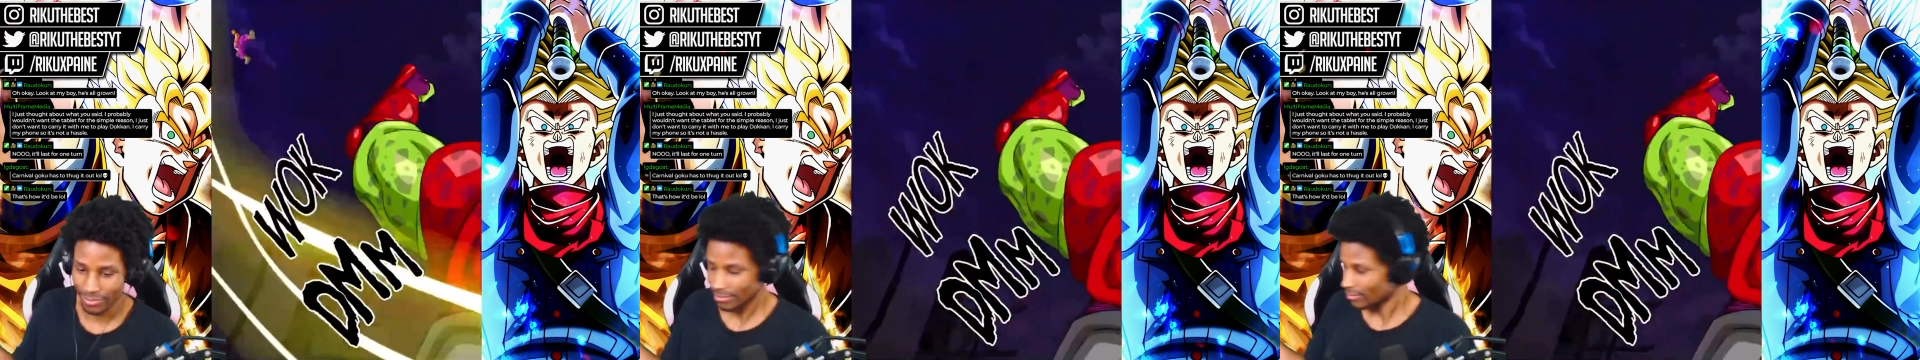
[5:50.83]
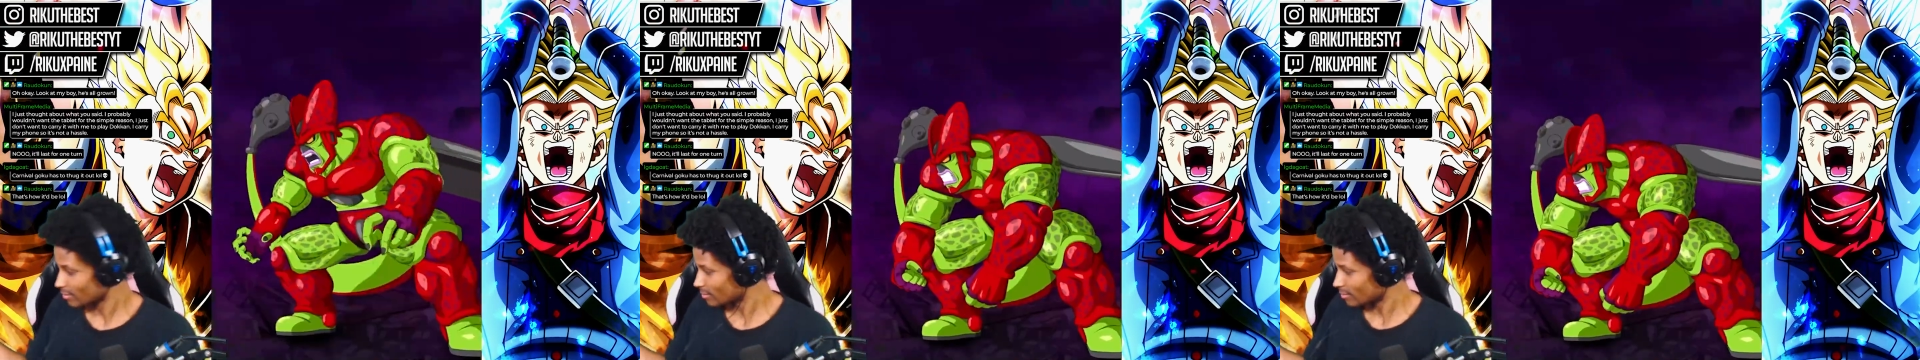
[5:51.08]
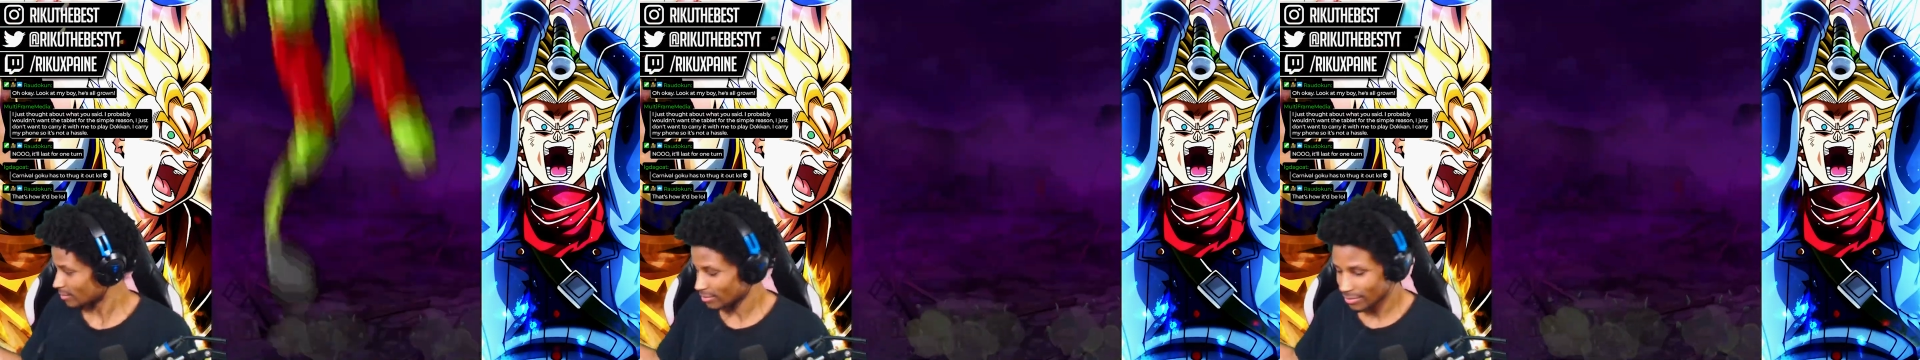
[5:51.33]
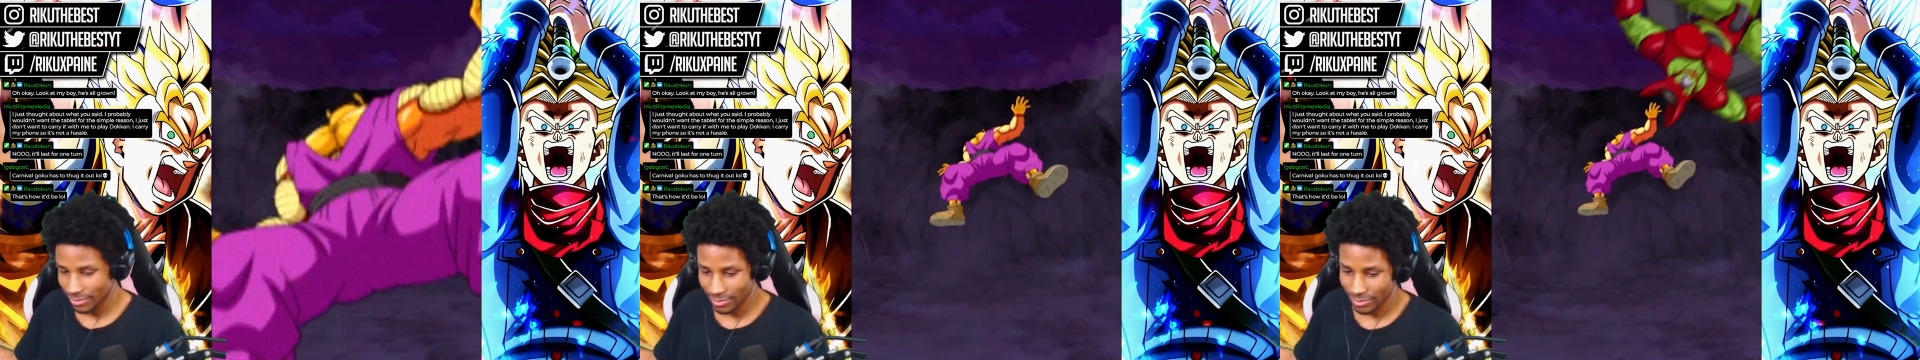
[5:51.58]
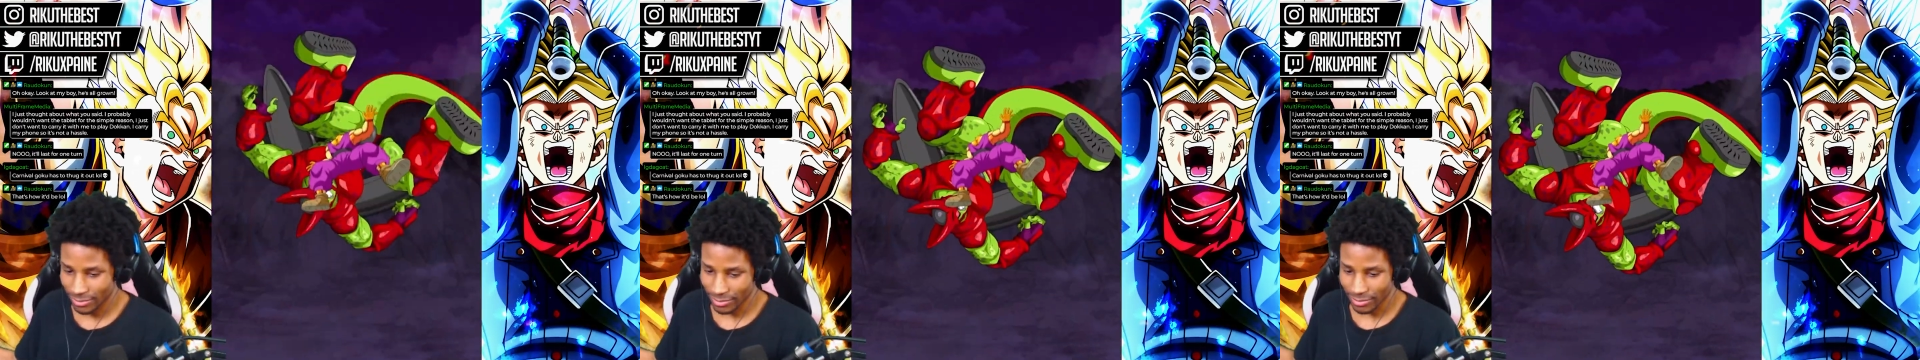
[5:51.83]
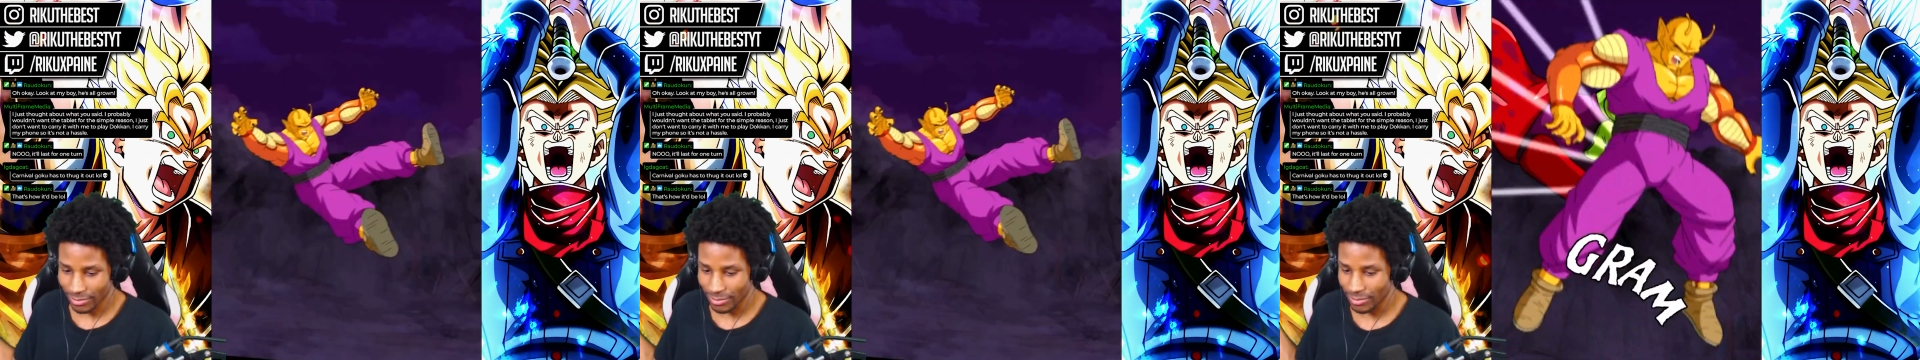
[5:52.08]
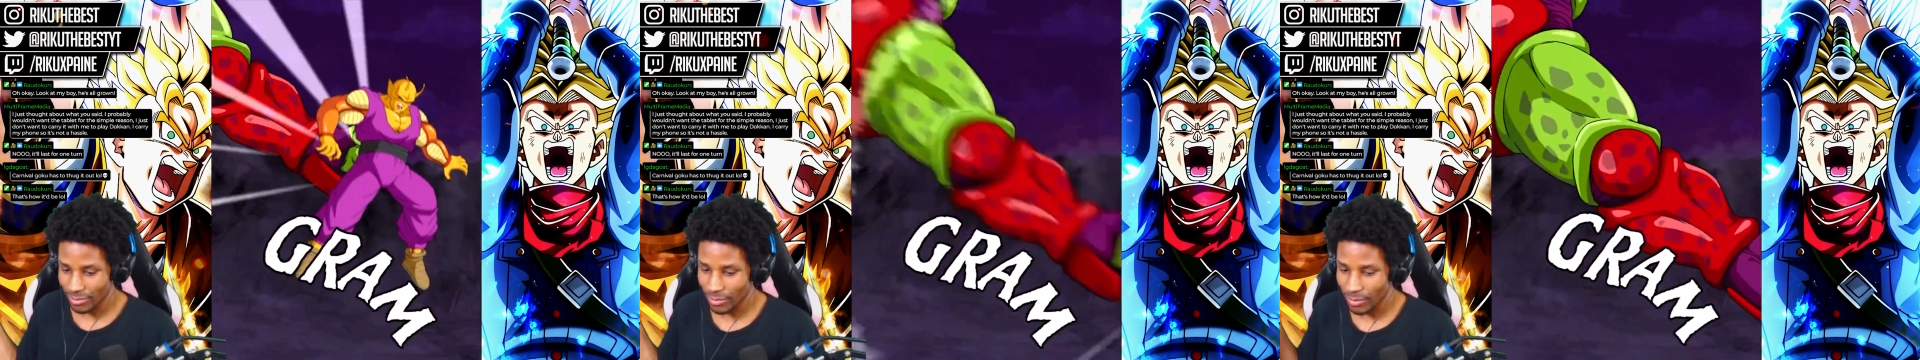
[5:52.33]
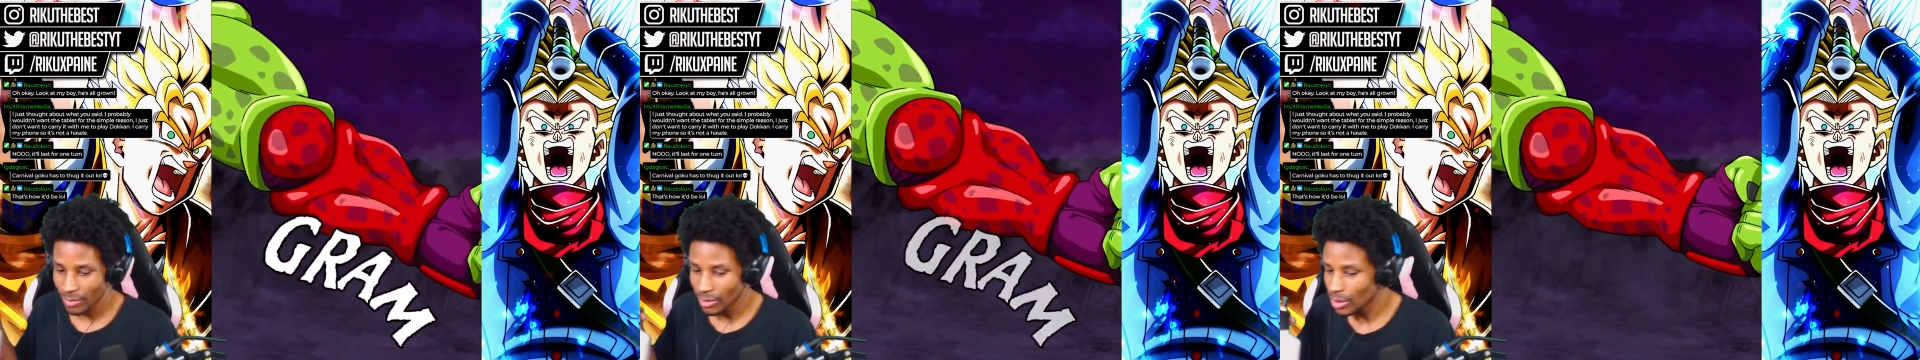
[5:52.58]

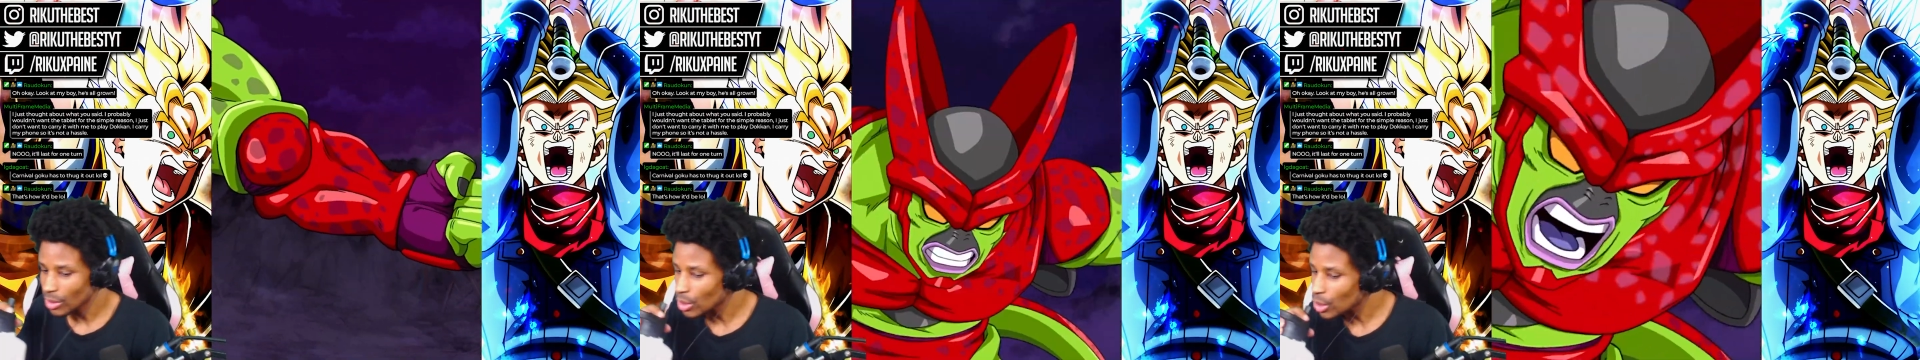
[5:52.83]
Nobody speaks.